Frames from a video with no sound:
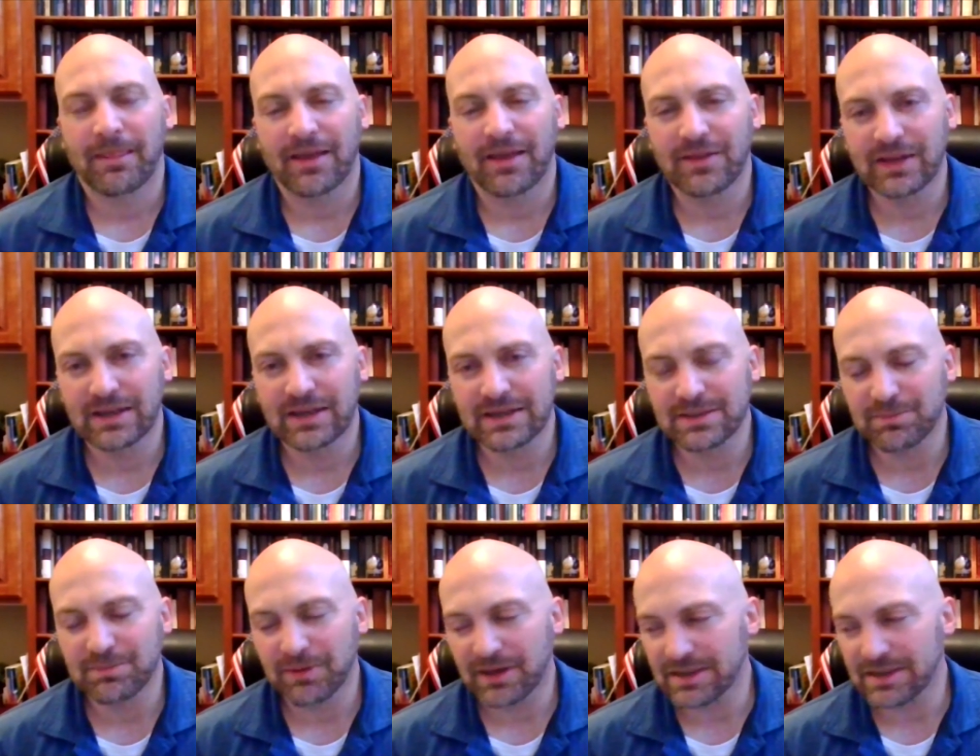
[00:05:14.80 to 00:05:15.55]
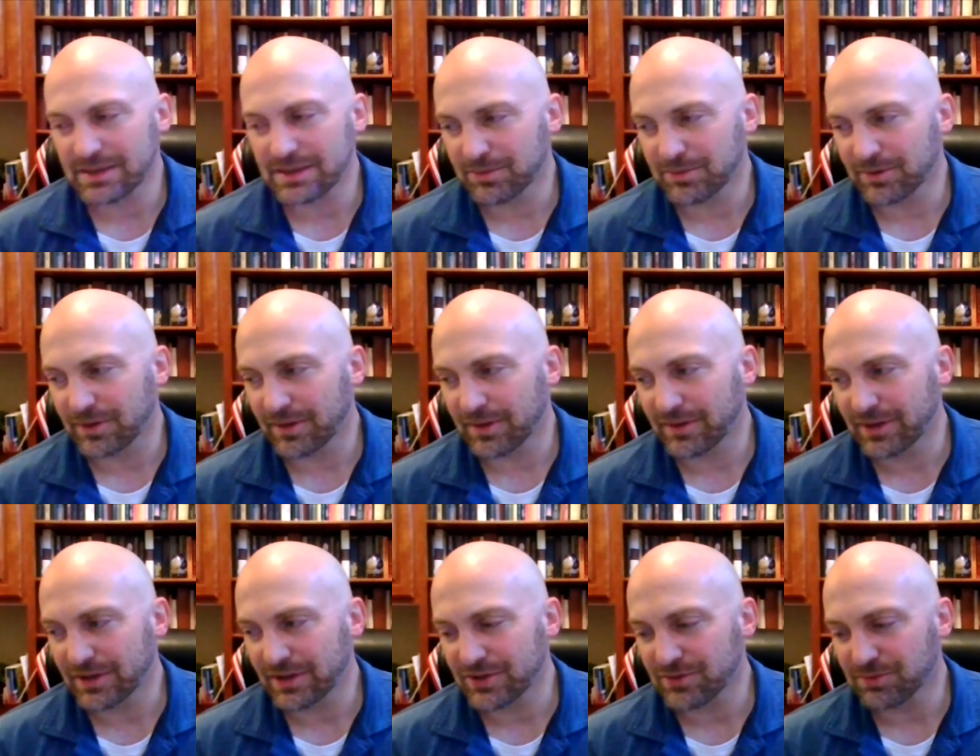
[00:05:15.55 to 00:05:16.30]
I think it is possible. I
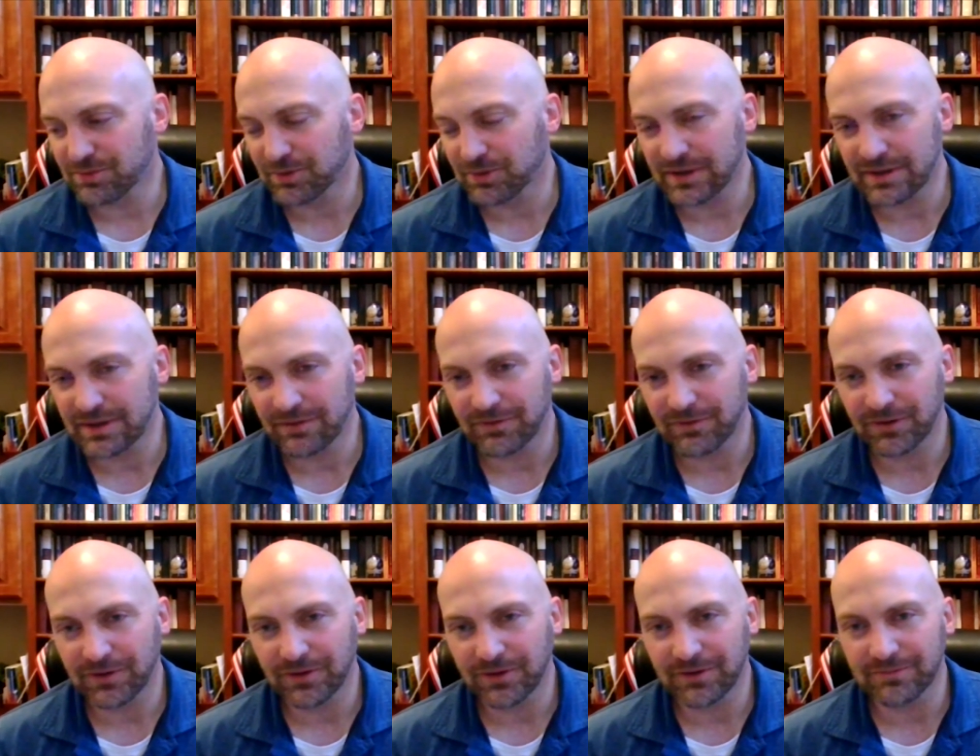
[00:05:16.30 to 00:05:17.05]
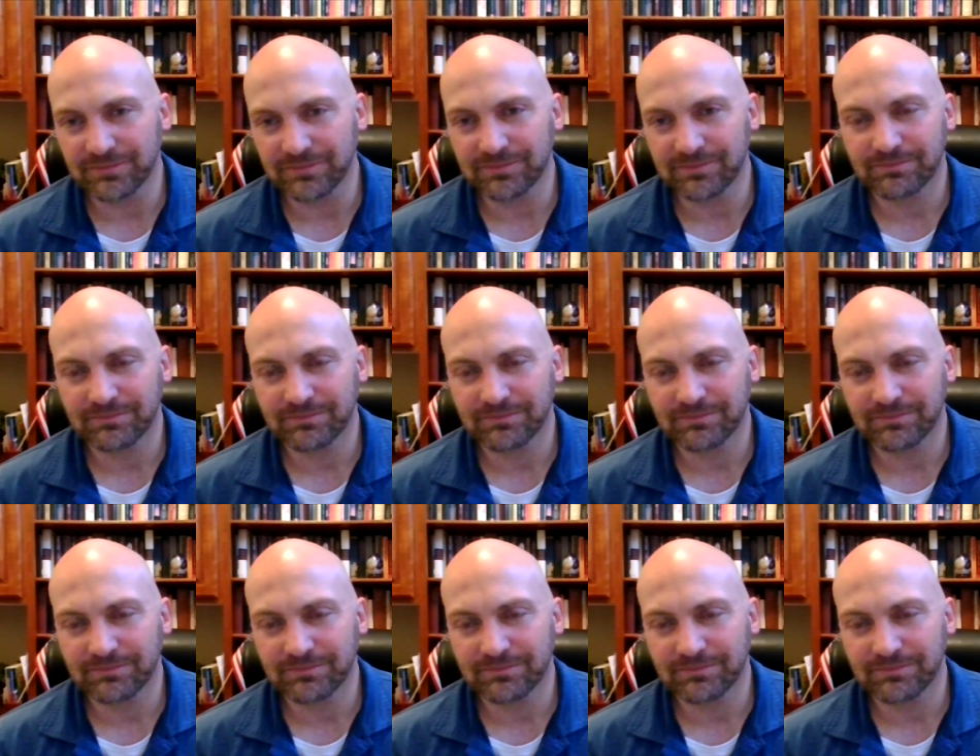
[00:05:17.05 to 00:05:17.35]
think it's really difficult.